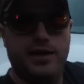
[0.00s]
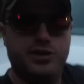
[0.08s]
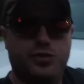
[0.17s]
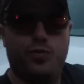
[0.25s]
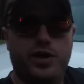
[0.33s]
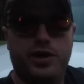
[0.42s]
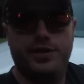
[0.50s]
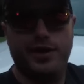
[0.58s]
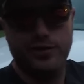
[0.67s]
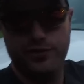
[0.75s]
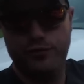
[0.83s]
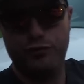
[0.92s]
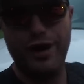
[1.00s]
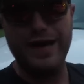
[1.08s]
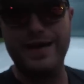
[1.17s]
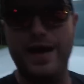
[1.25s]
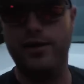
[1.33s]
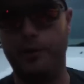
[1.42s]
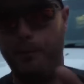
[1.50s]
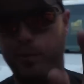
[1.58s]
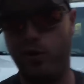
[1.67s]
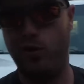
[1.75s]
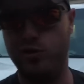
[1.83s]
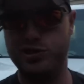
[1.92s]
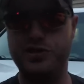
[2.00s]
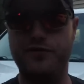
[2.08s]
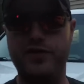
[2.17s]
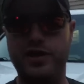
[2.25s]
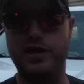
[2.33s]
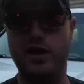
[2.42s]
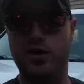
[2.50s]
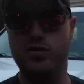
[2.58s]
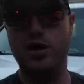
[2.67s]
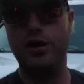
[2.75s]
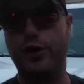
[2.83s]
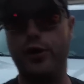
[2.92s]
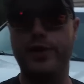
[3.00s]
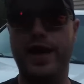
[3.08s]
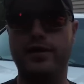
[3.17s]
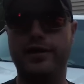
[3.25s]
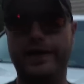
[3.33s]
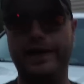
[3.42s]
I just wanted to tell you right now to pause the video, go down in the